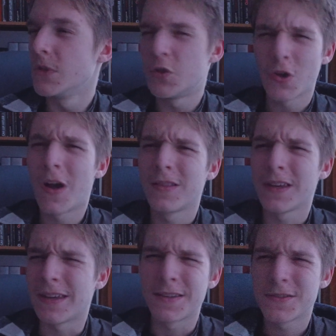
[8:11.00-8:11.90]

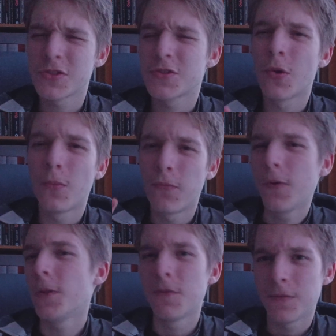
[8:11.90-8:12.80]
jolly and just so
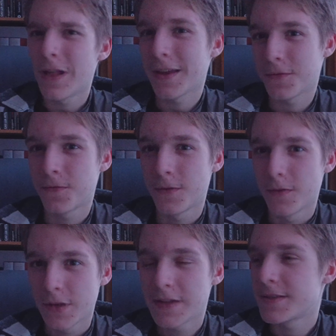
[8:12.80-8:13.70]
full of life.
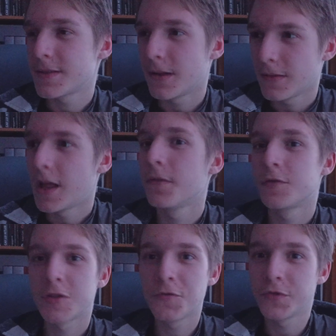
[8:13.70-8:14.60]
It's a
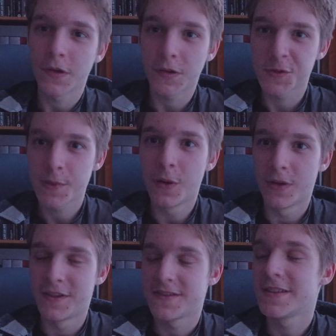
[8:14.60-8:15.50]
life-changing
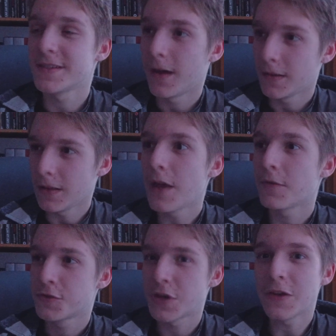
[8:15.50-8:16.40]
experience. It's a
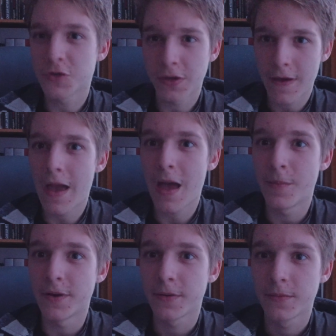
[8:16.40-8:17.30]
life-changing
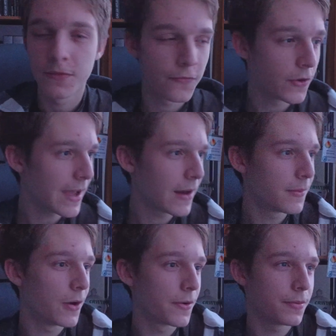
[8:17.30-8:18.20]
habit. Forget
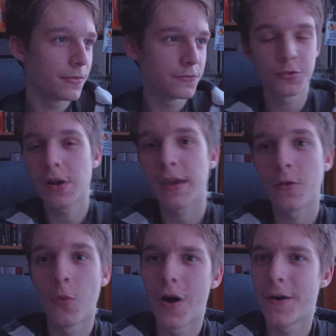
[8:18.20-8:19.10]
about
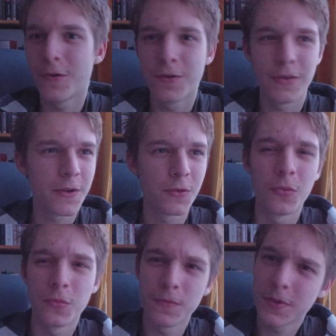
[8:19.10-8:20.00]
drinking water, I don't
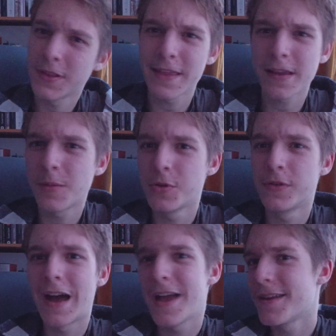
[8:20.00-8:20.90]
know, cleaning up your
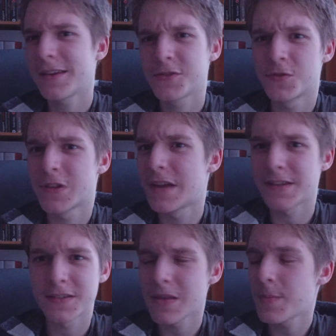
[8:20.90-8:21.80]
diet,
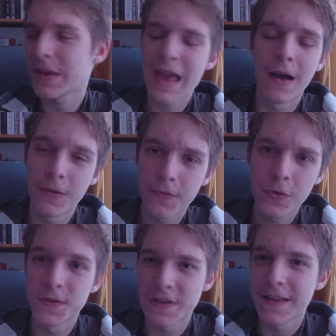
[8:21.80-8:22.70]
exercising, sleeping. Yeah, of
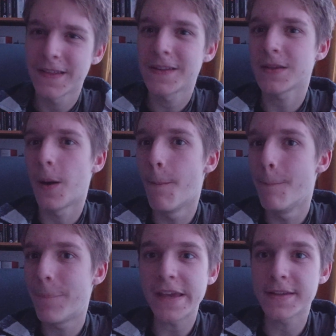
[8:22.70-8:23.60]
course, that's a
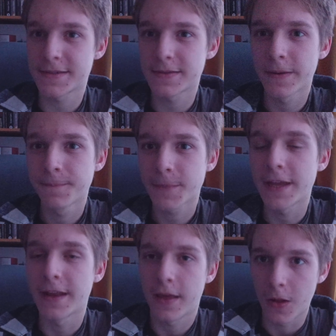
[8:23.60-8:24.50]
base
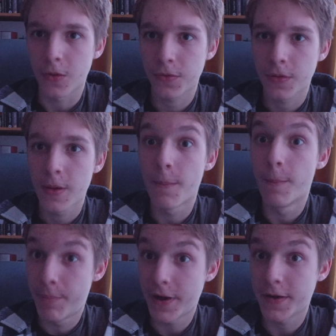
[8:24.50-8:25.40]
in health.
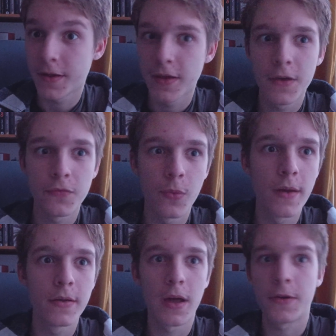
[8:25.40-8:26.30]
But if you
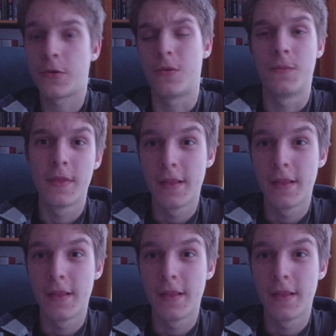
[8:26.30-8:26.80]
want to, I don't know,